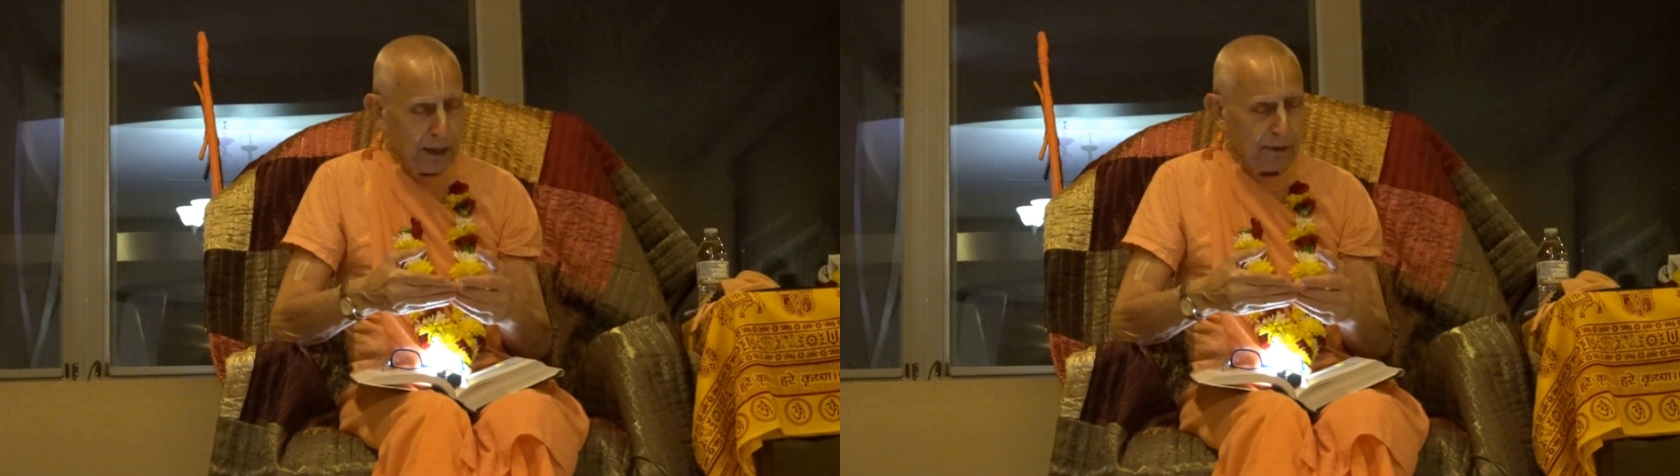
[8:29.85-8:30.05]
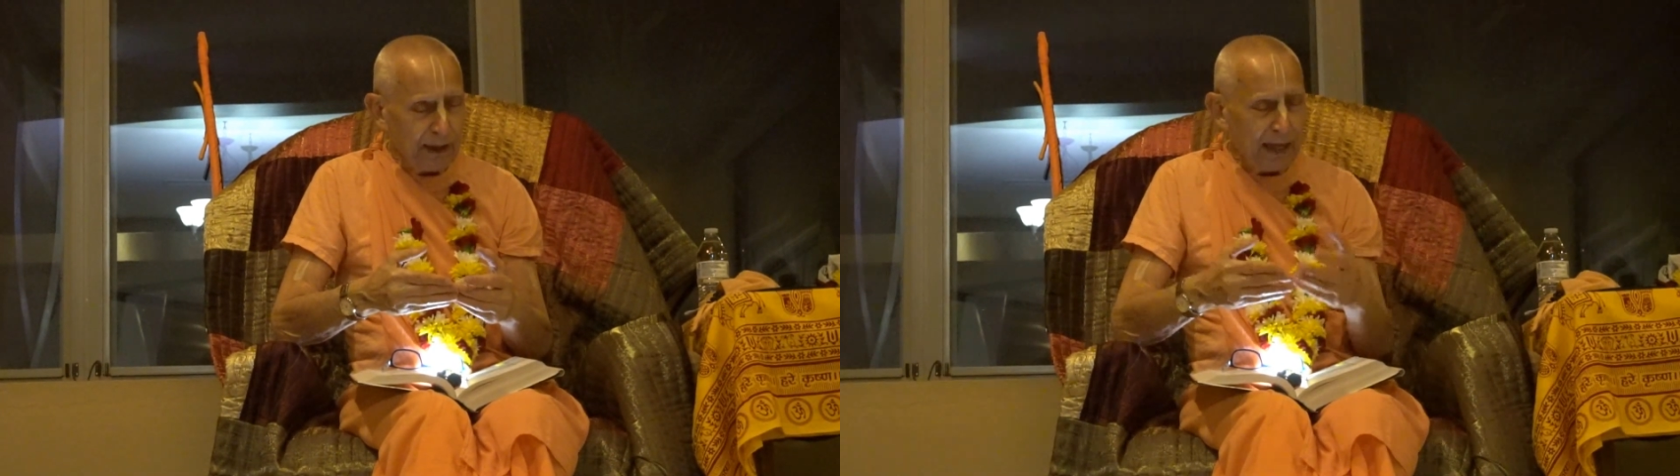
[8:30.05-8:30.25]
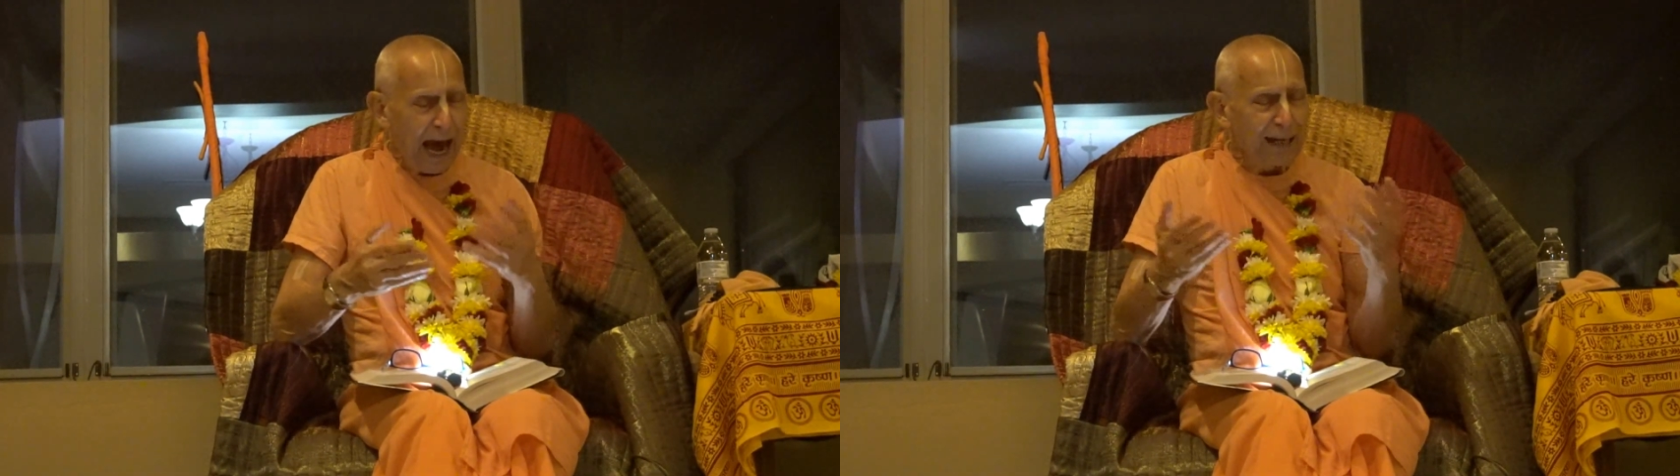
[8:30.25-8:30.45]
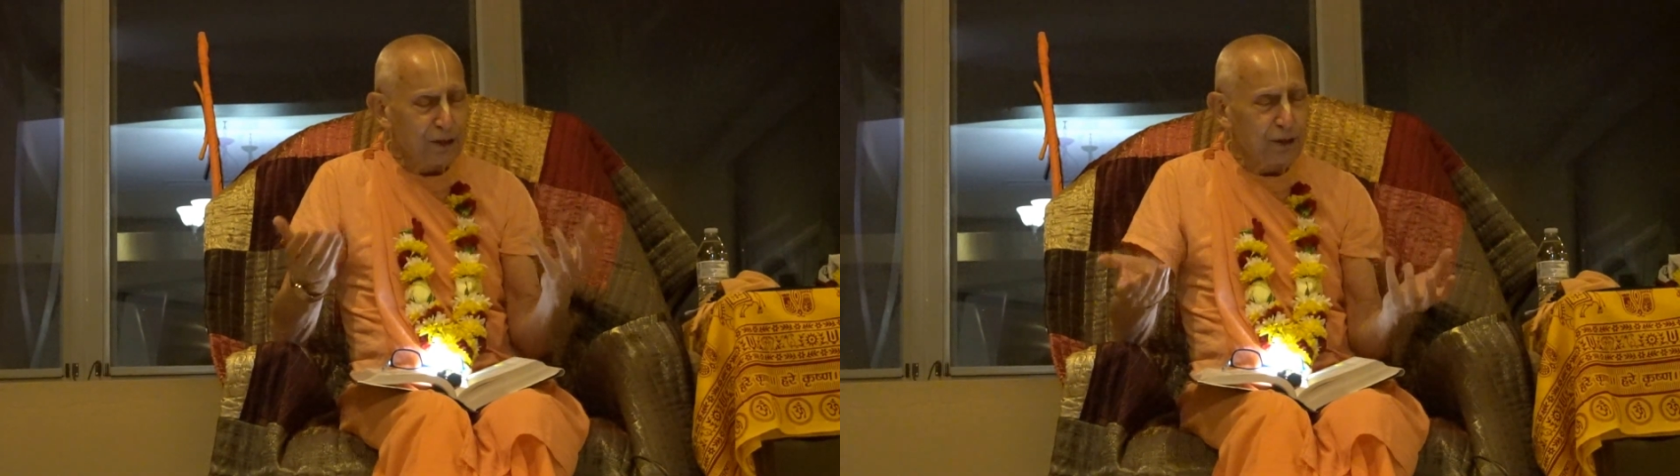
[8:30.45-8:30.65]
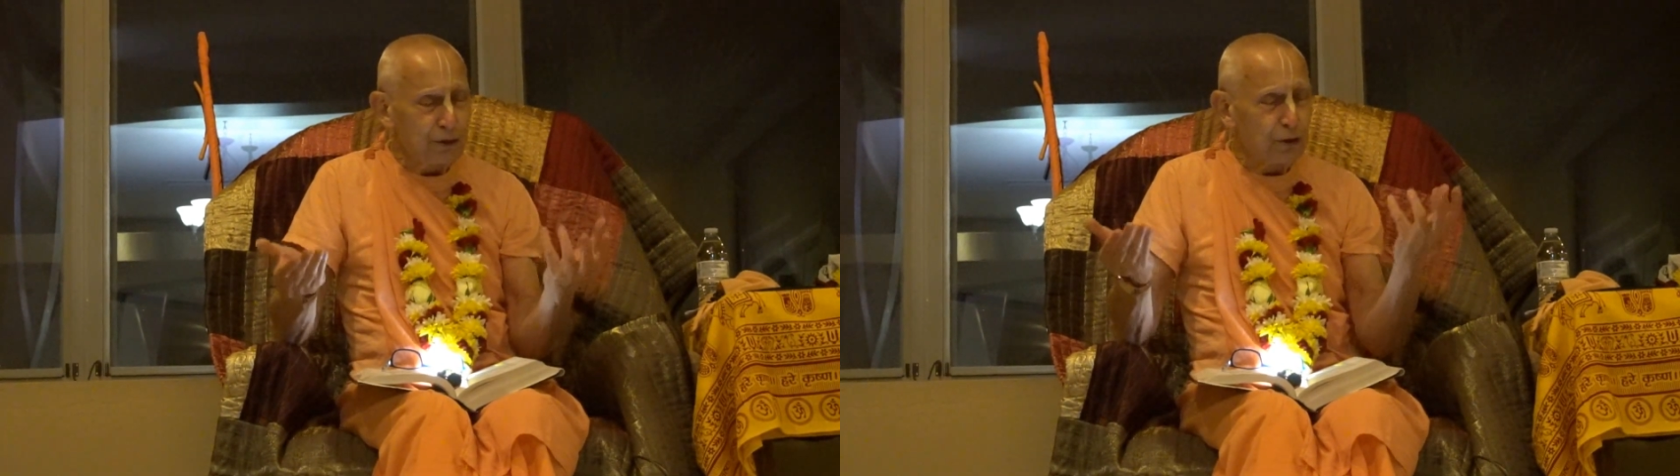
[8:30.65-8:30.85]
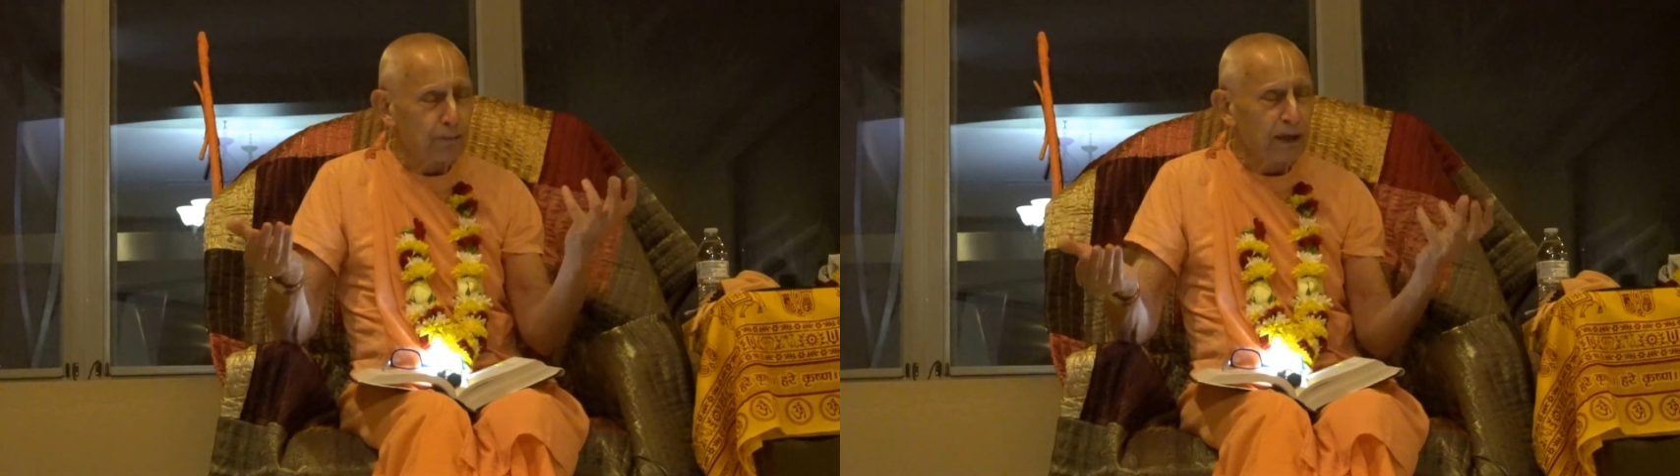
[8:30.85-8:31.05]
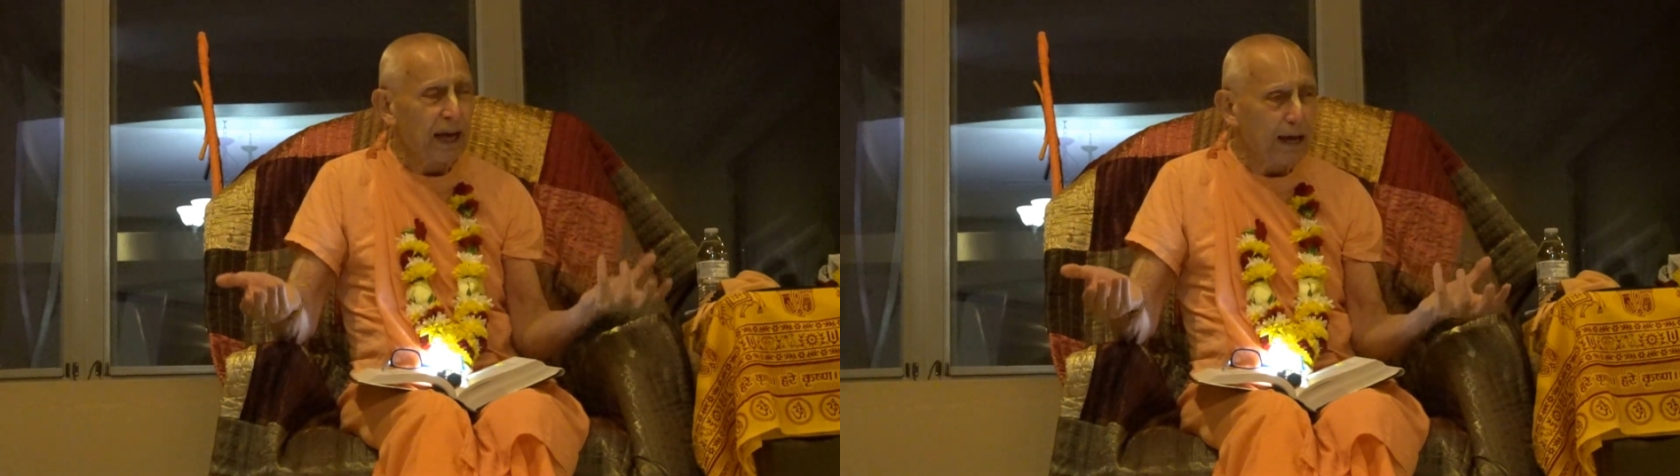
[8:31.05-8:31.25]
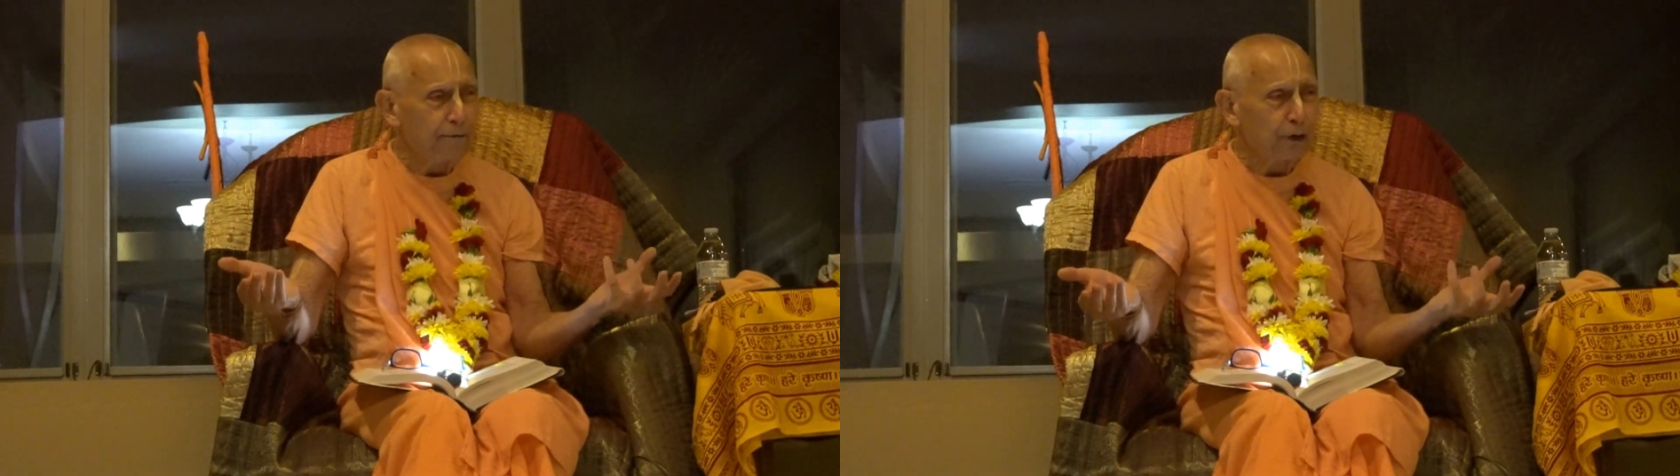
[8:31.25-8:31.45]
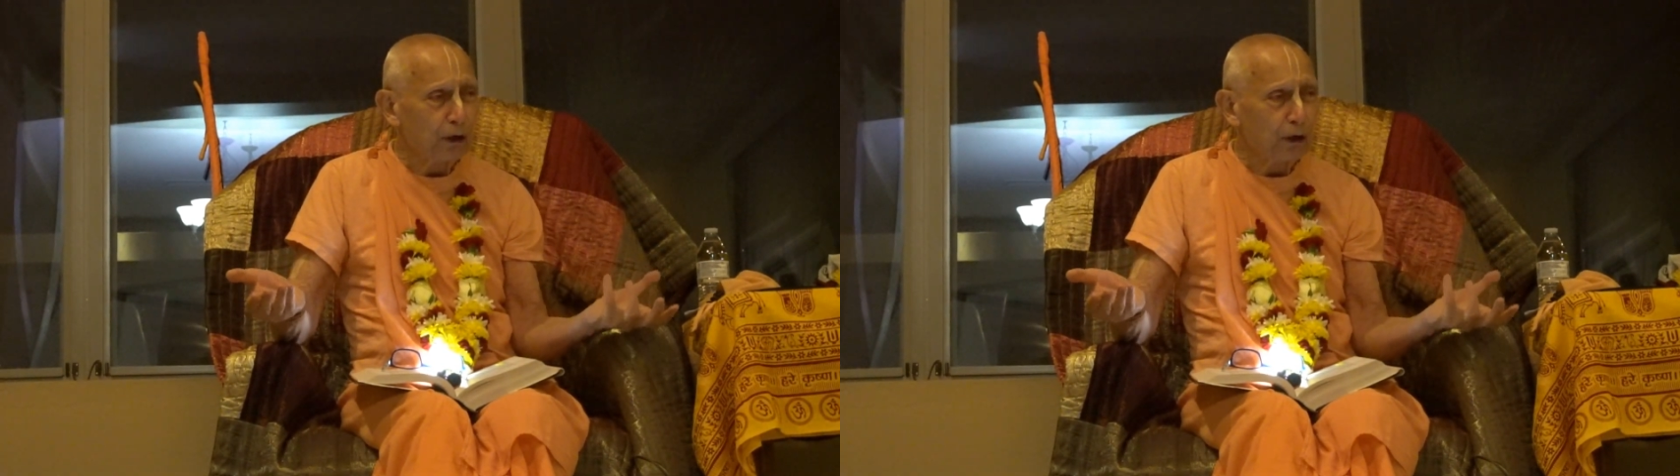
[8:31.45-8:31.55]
the actions, your behavior